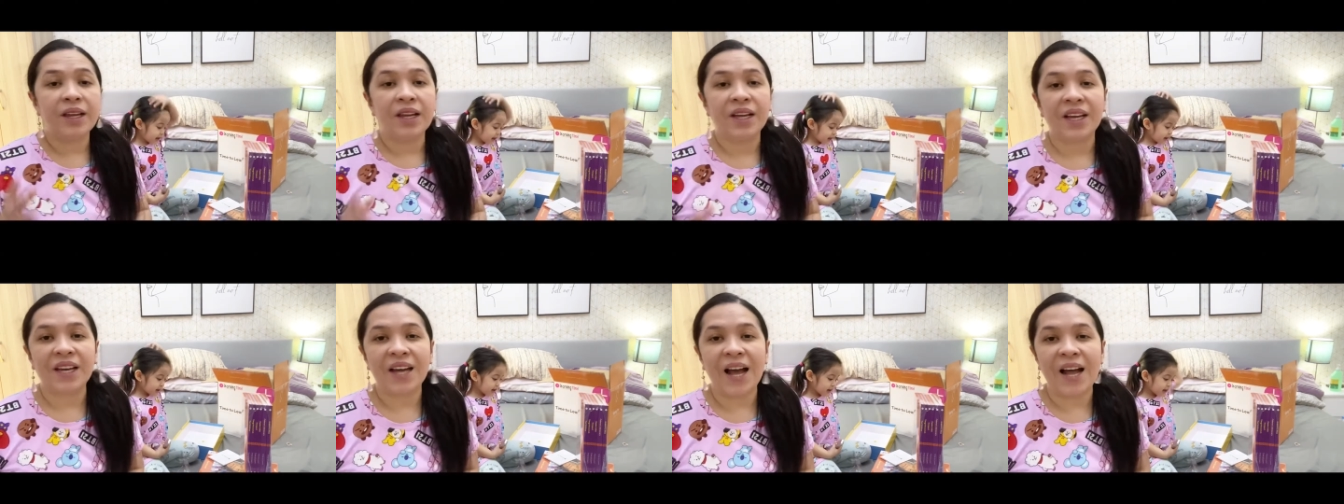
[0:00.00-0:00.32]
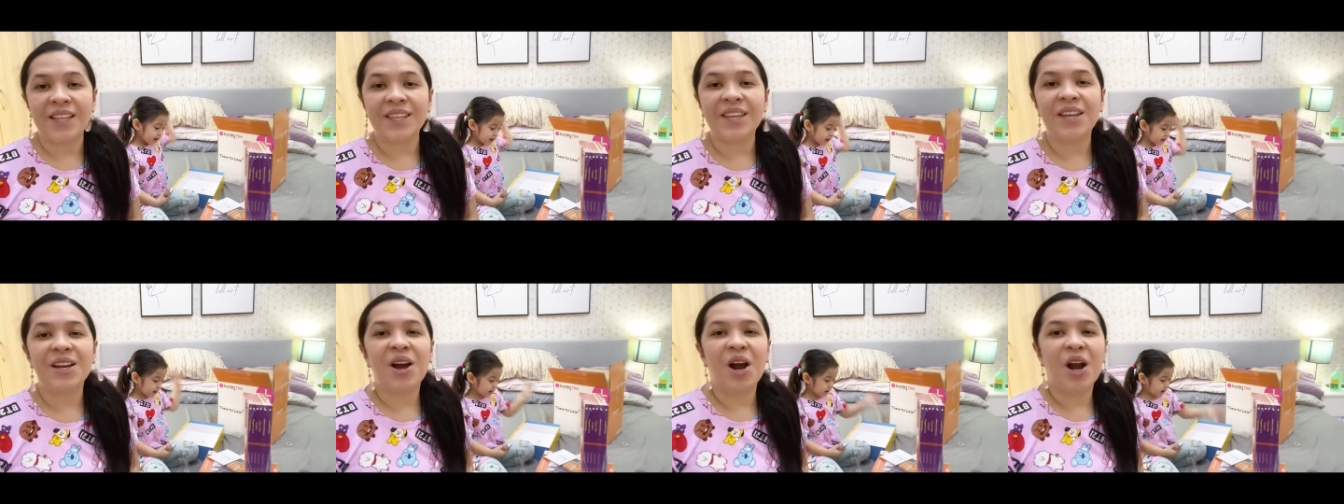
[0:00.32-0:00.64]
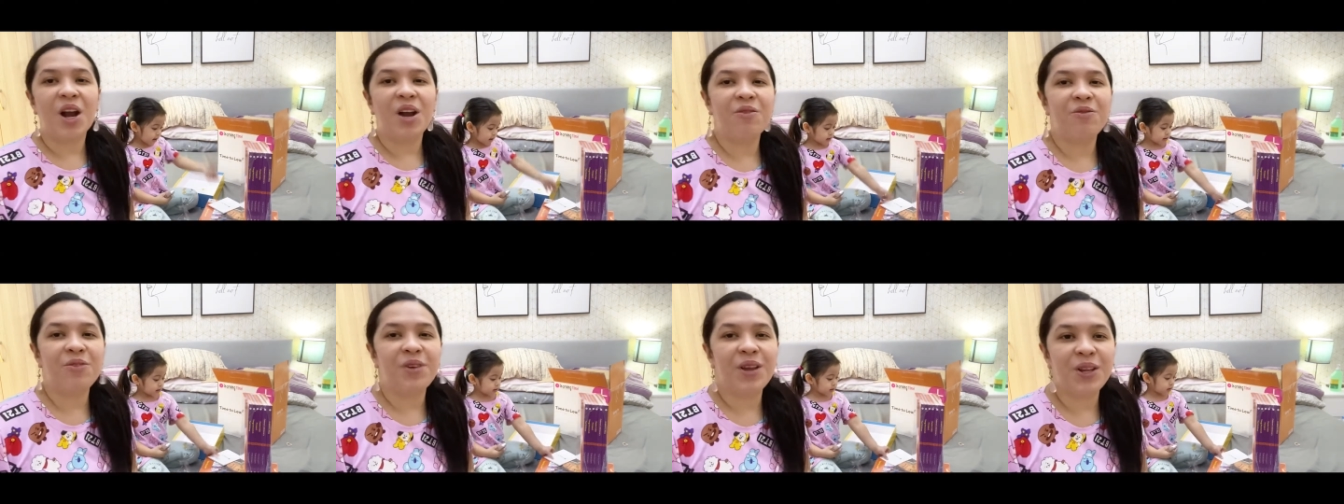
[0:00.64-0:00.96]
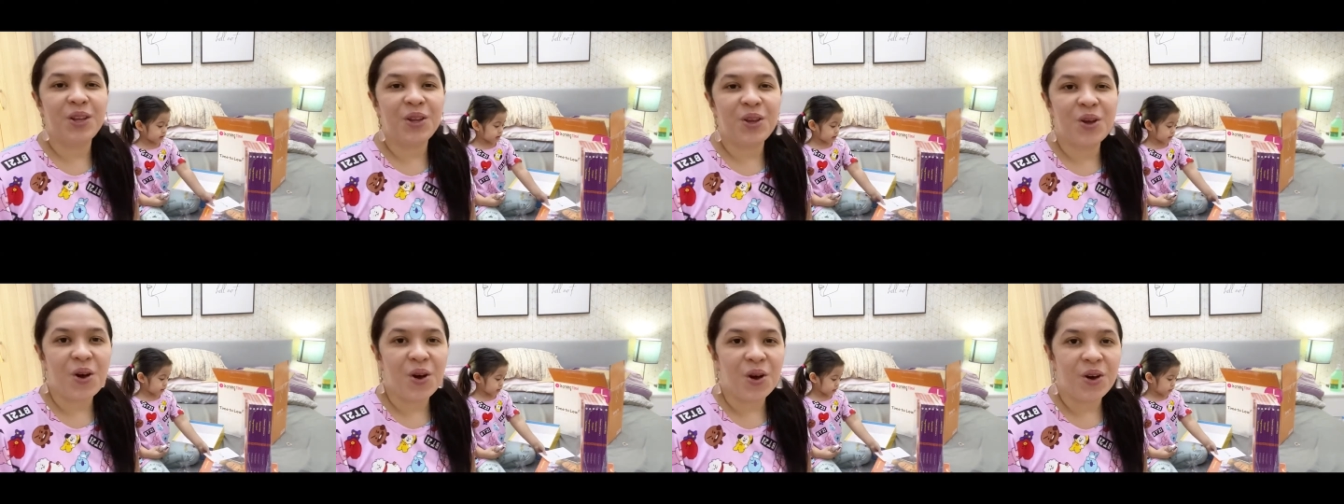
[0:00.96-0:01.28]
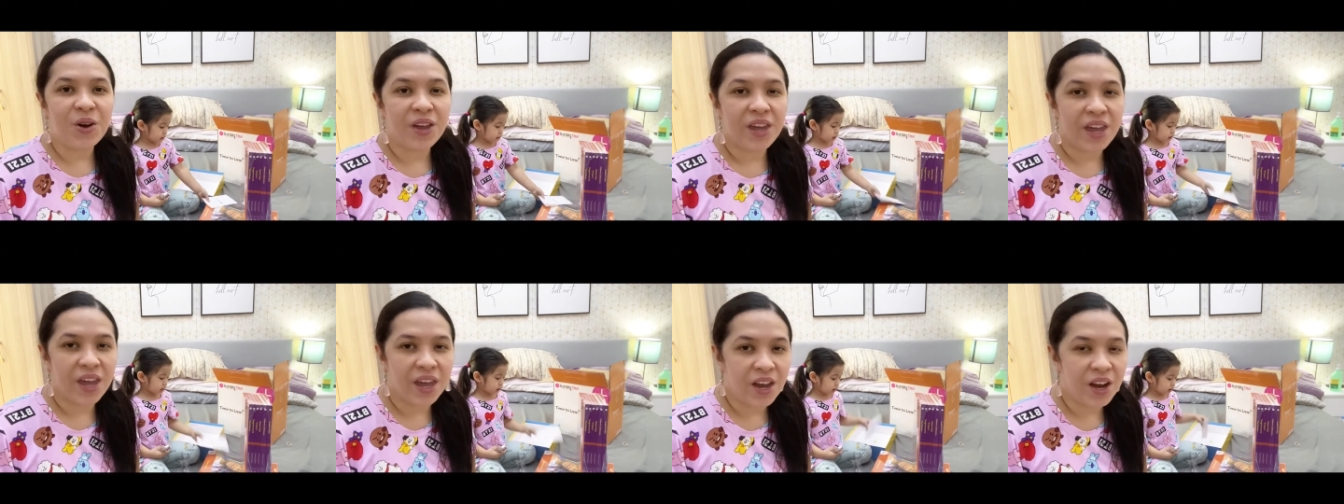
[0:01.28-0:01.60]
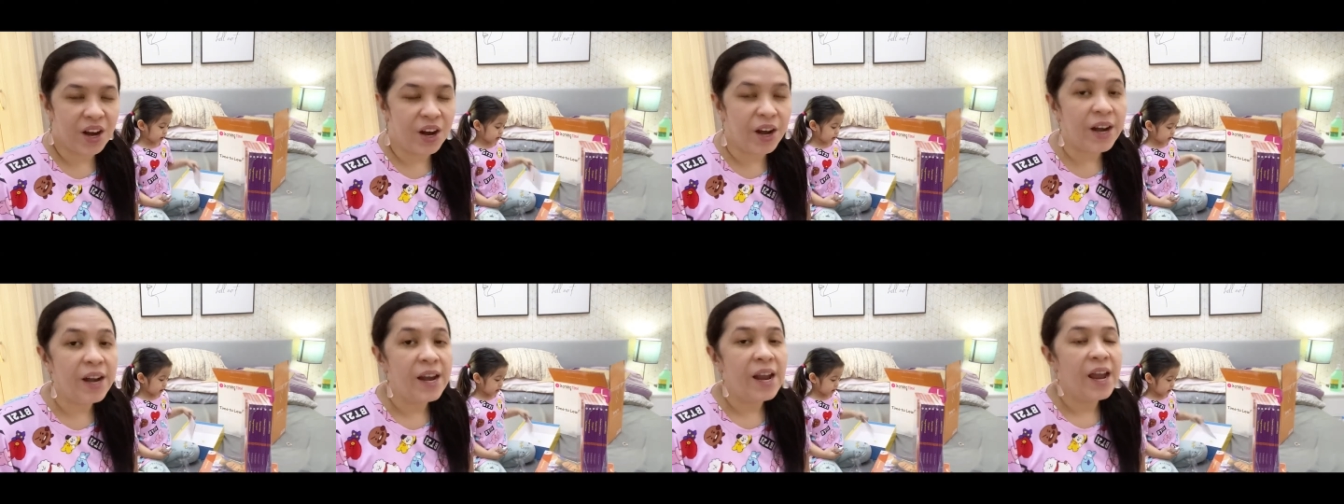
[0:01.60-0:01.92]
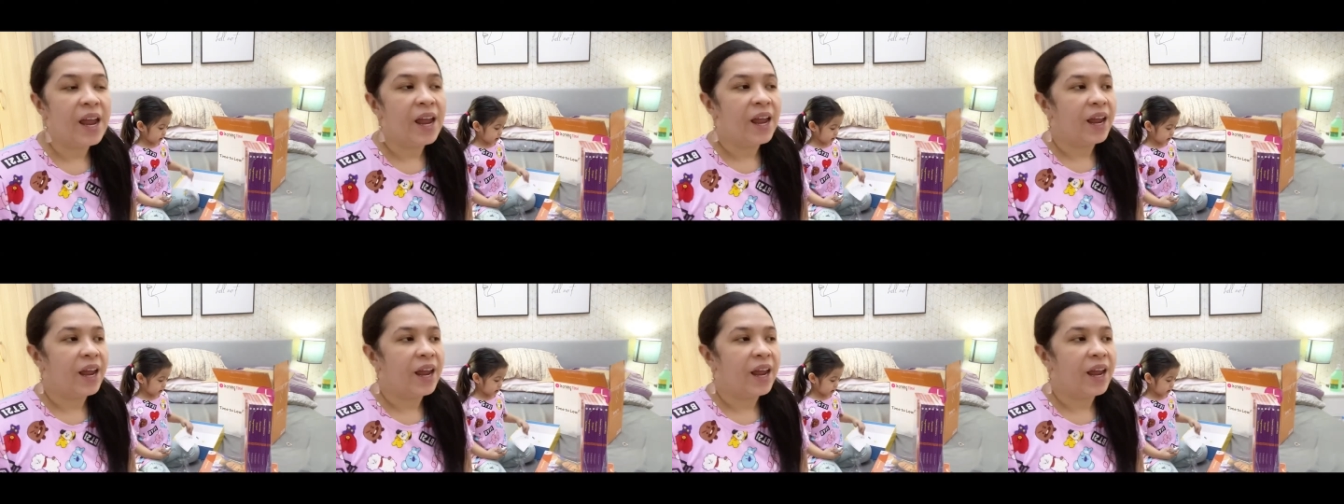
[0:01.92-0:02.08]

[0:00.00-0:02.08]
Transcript: cutting our video here,